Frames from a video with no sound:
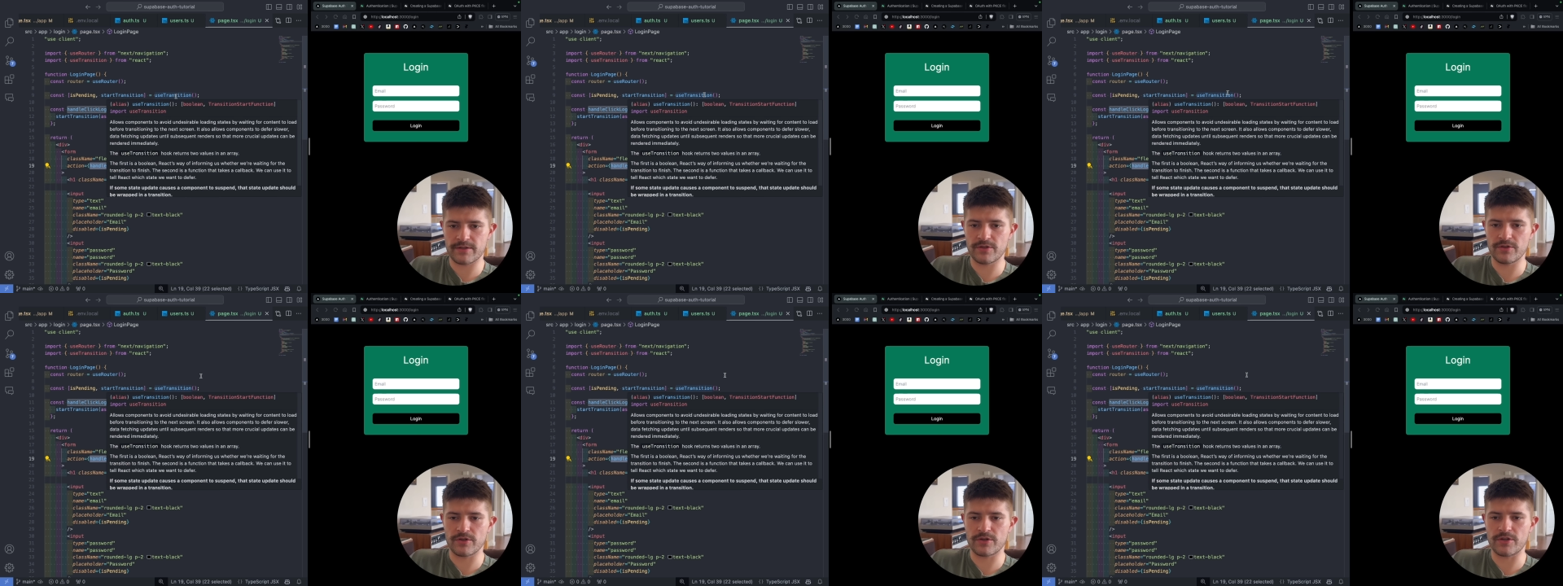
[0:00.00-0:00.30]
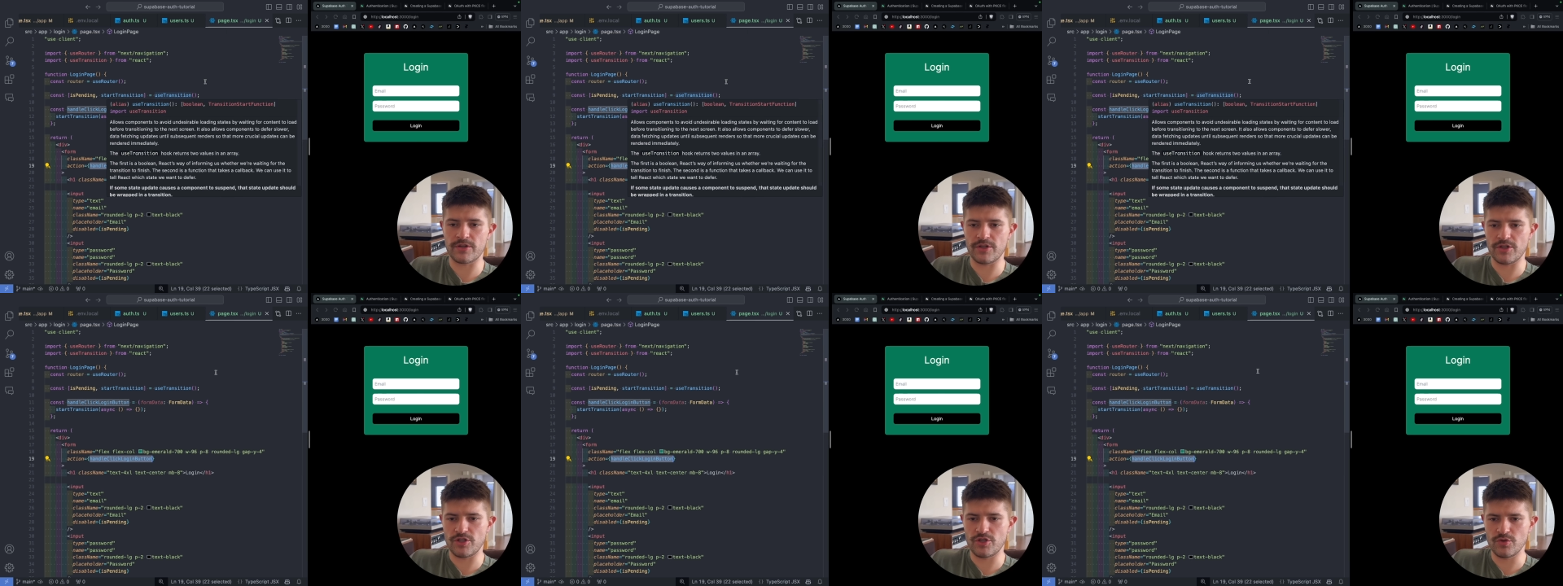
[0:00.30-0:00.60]
hook
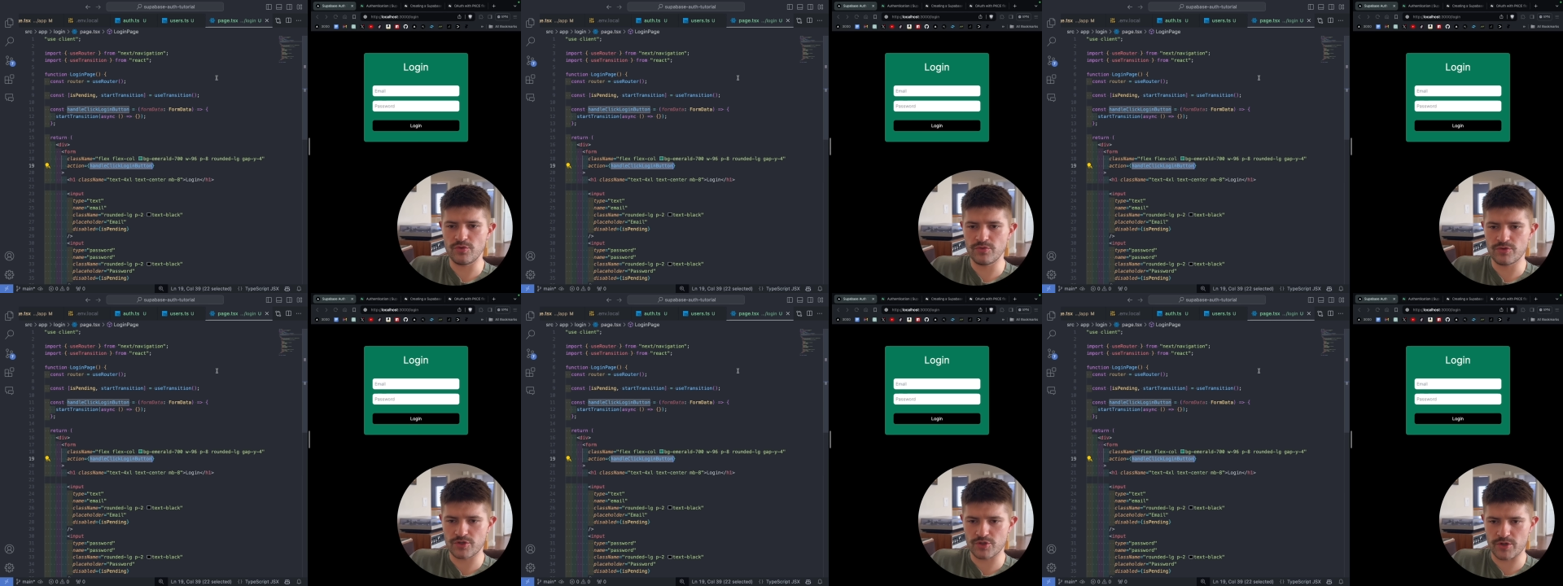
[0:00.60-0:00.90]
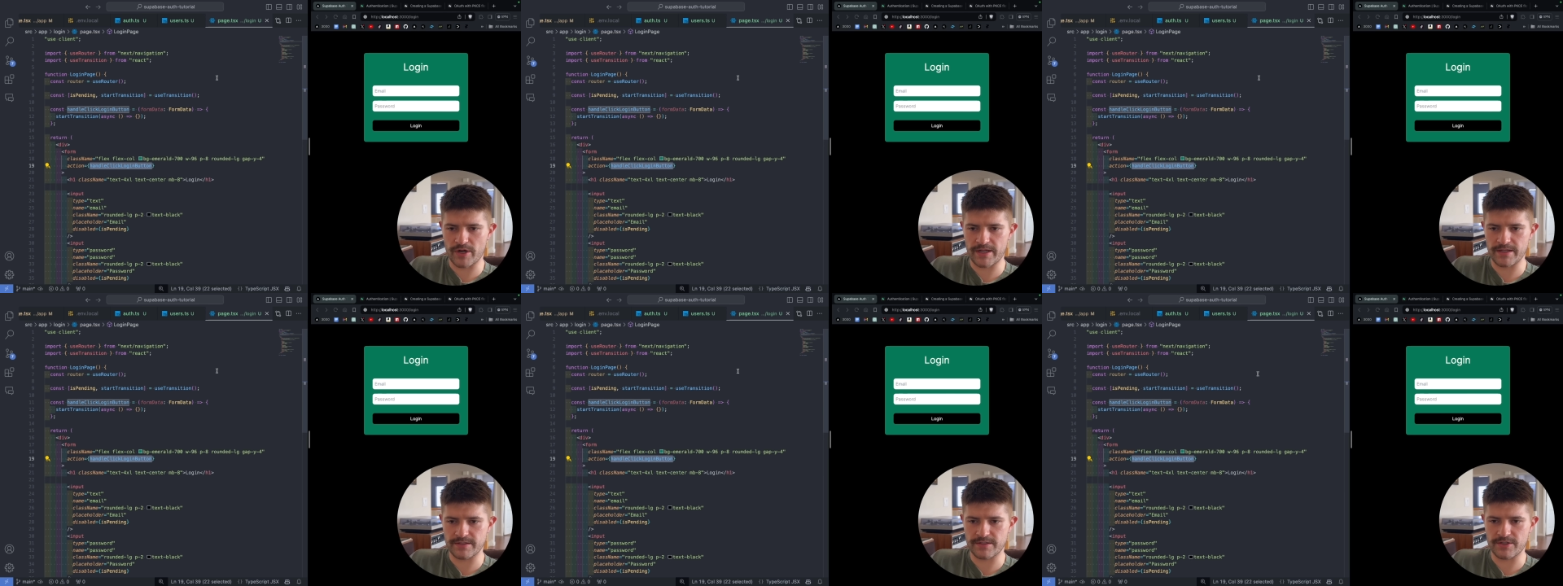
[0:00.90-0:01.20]
use
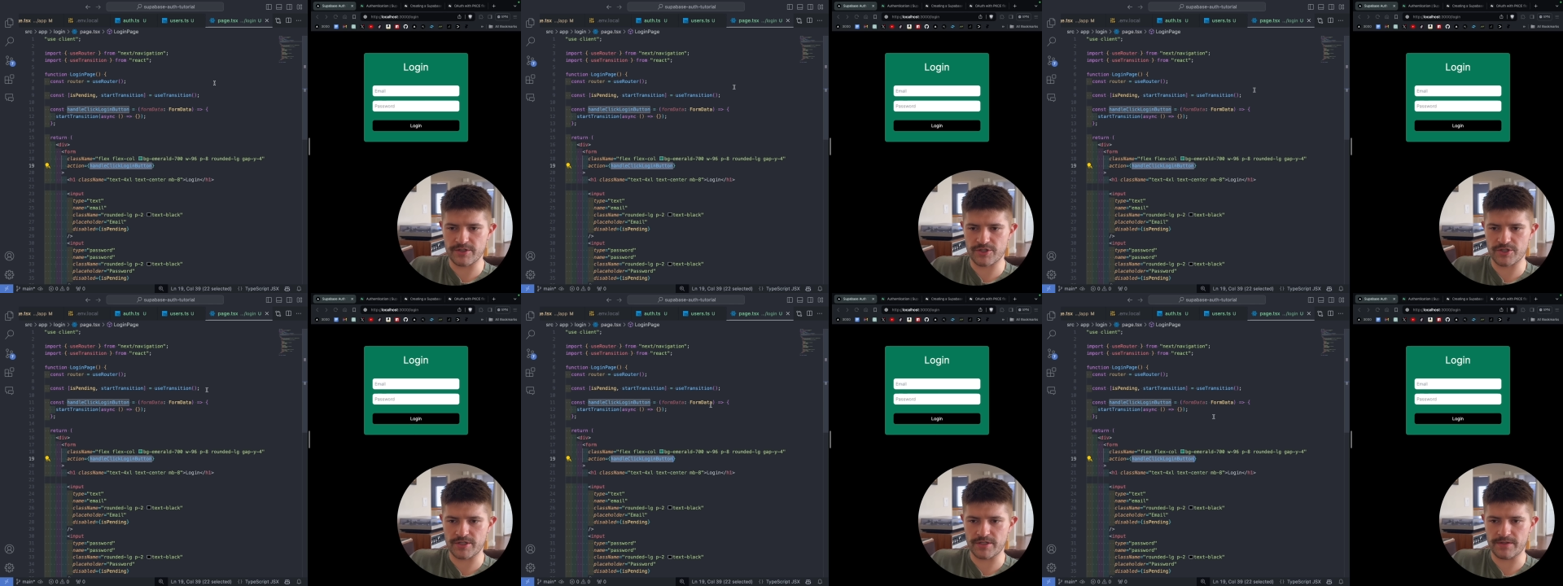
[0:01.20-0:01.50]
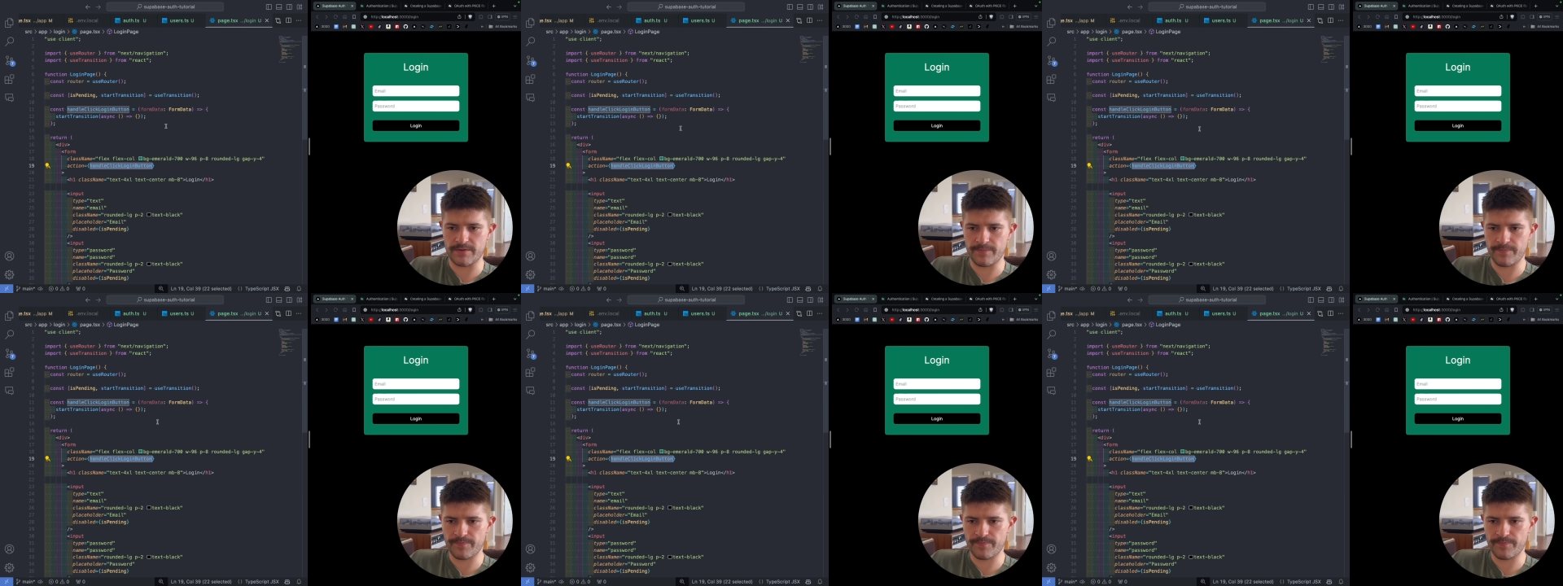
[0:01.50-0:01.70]
transition.